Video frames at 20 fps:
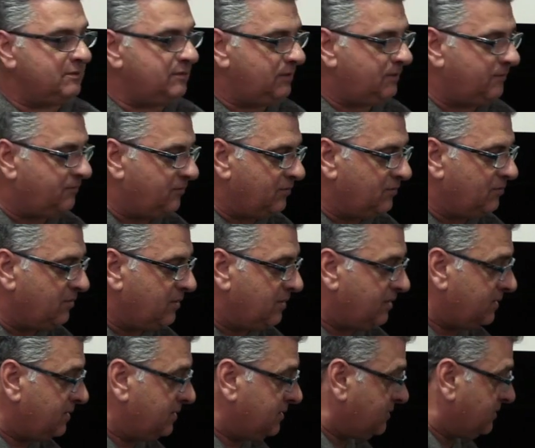if we look
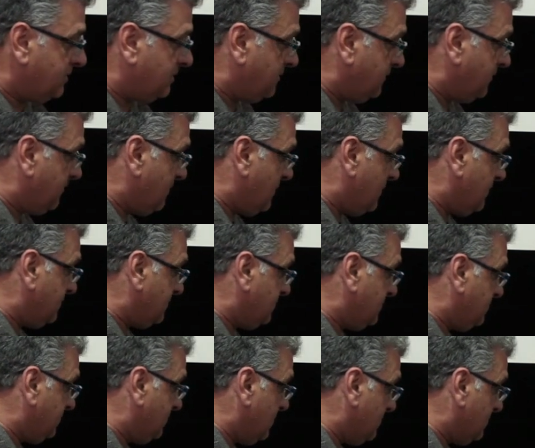at it at the front,
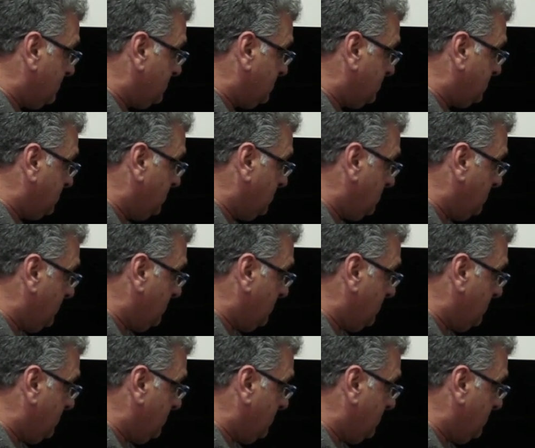it's got two